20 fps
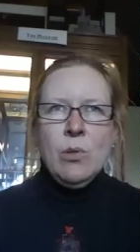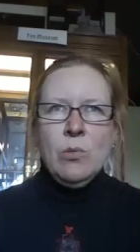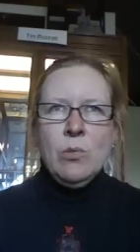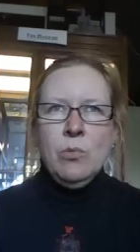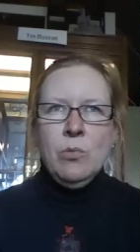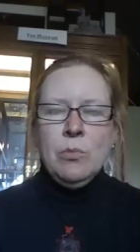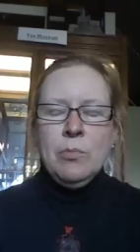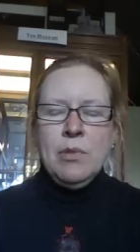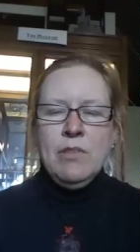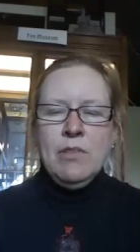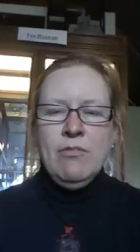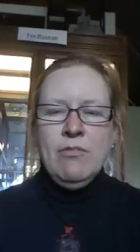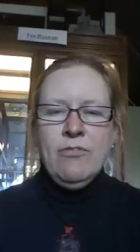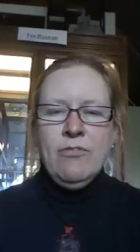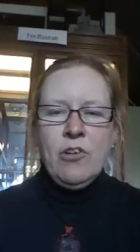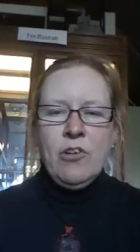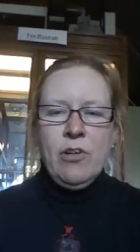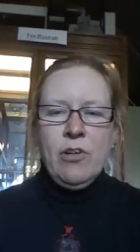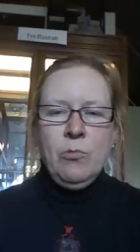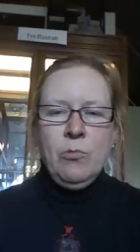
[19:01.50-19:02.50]
one would be
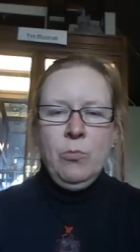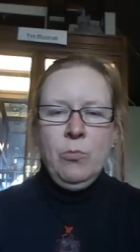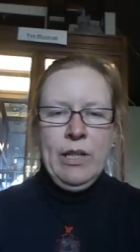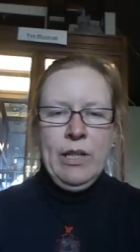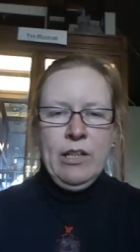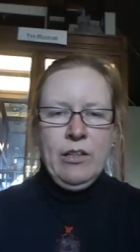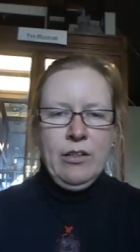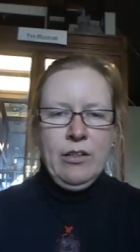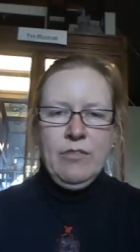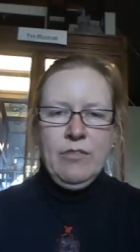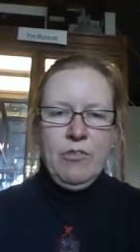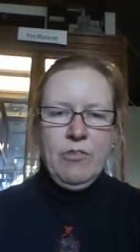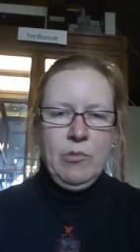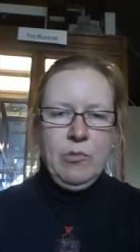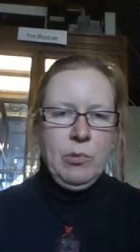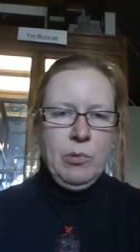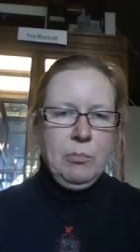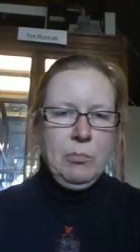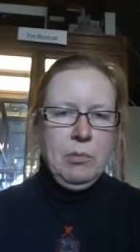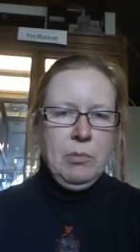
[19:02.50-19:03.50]
very weird if you
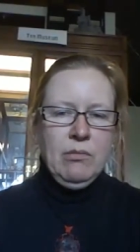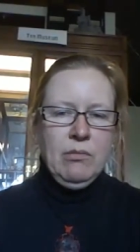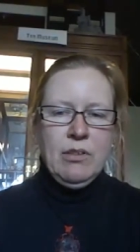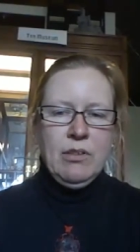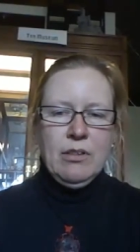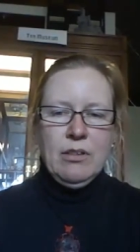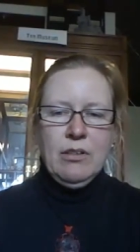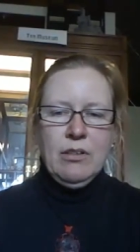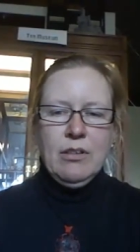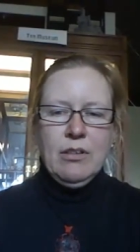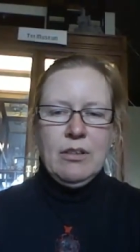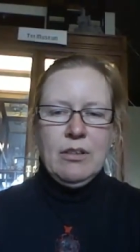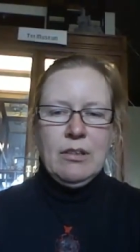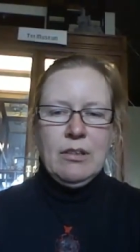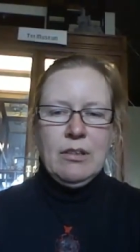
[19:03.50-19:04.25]
put milk in it.